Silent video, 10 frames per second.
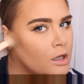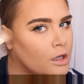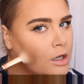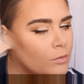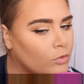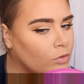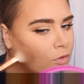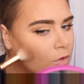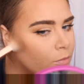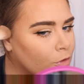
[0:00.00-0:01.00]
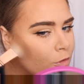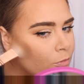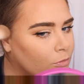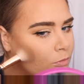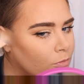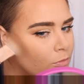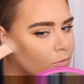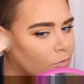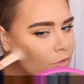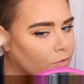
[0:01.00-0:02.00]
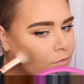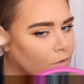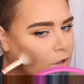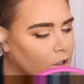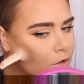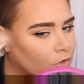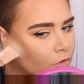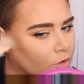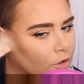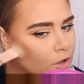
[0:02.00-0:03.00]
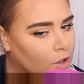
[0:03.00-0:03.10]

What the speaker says: And I'm just going to put most of the contour